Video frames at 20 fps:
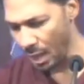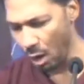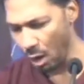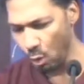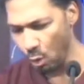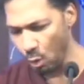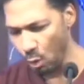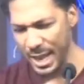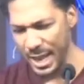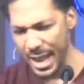
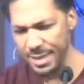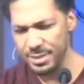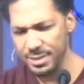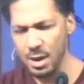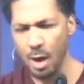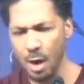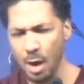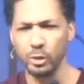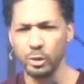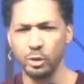We had
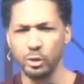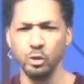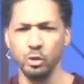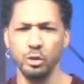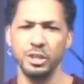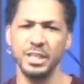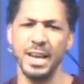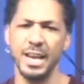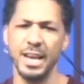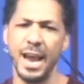the
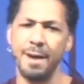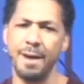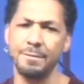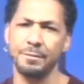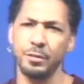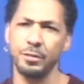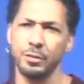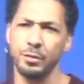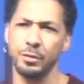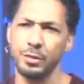opportunity
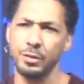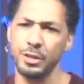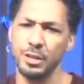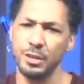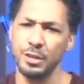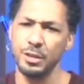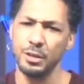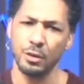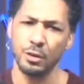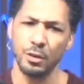after
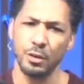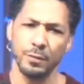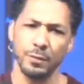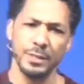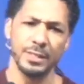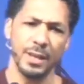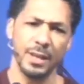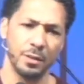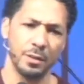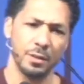the
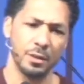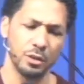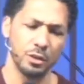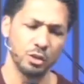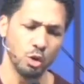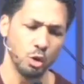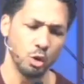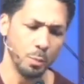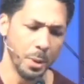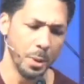
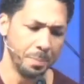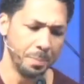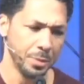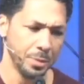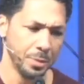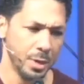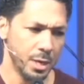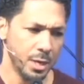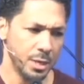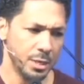sermon,
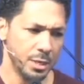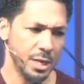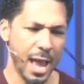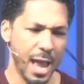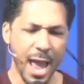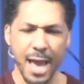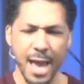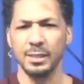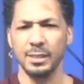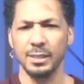to
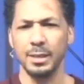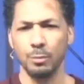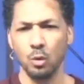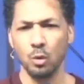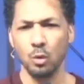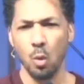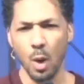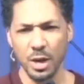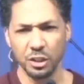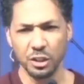ask him
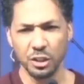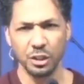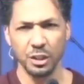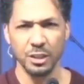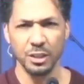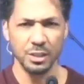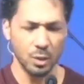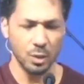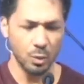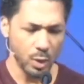
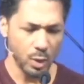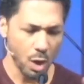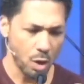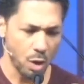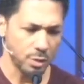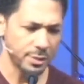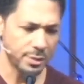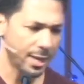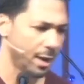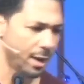questions, and we
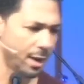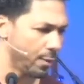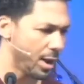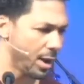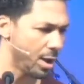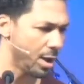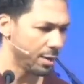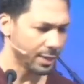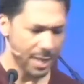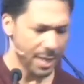all sat
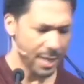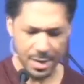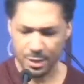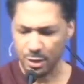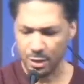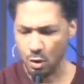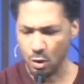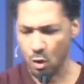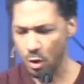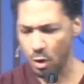around and got
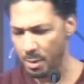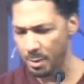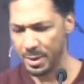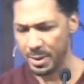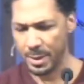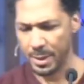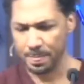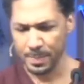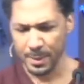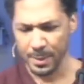to know him a
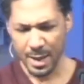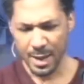bit.